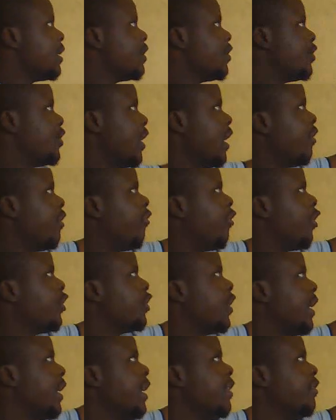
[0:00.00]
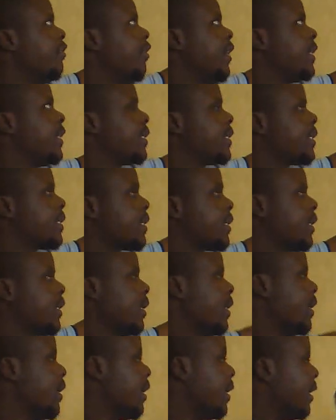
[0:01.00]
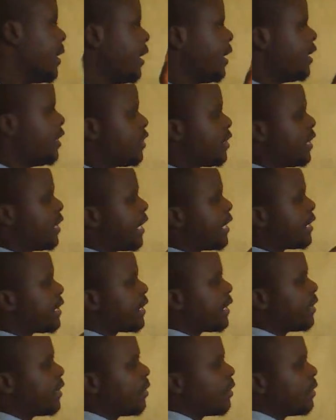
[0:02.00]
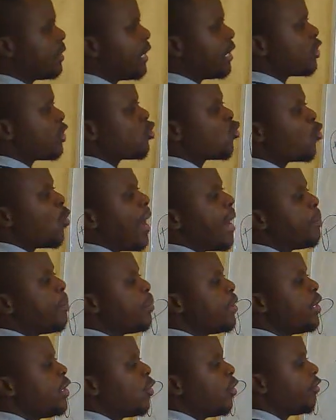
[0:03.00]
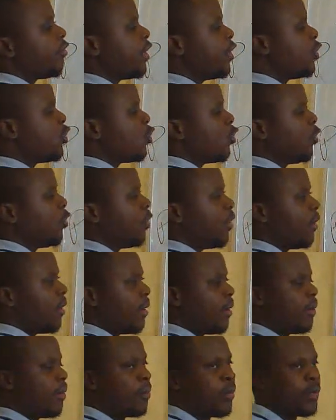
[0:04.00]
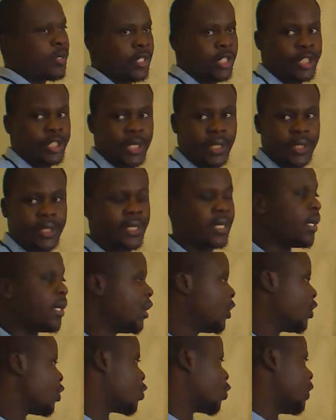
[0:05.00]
Therefore, the inverse is just a swapping of the two positions. So